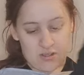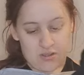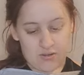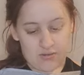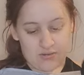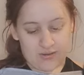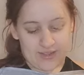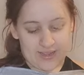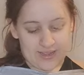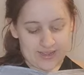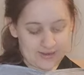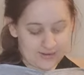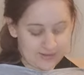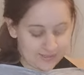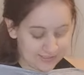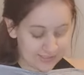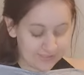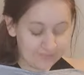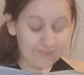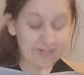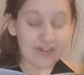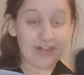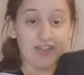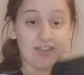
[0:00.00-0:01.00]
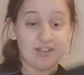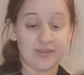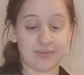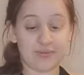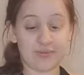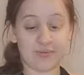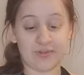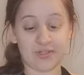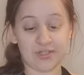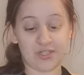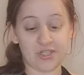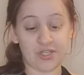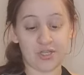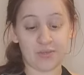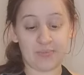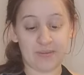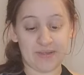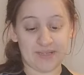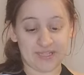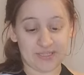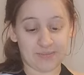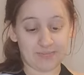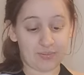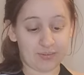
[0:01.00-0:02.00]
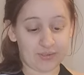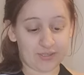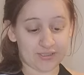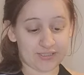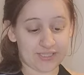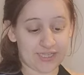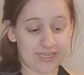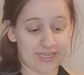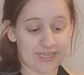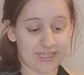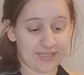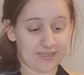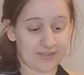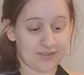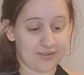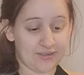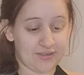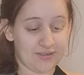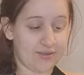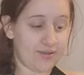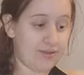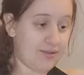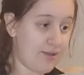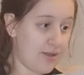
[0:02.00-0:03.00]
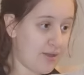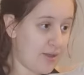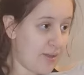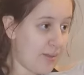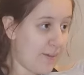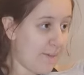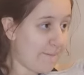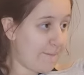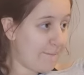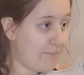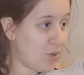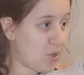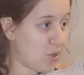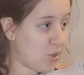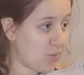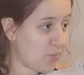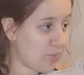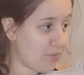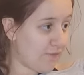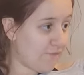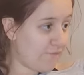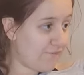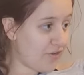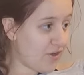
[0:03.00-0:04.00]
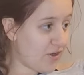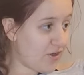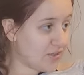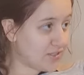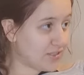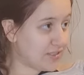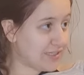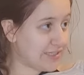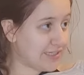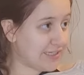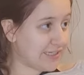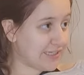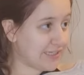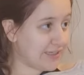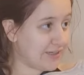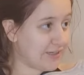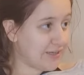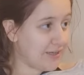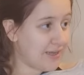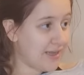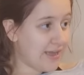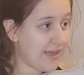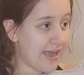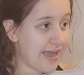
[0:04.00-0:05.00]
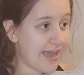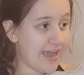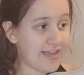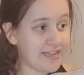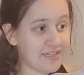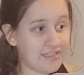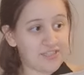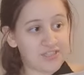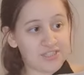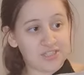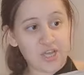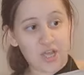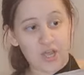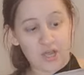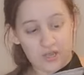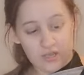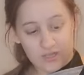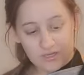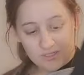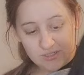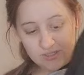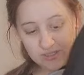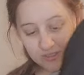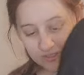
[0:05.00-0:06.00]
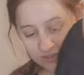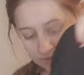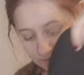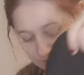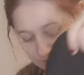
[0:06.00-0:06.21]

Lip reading: Okay, I didn't realise this was a two-piece, but I'll take it. Boom. Firstly, a skirt.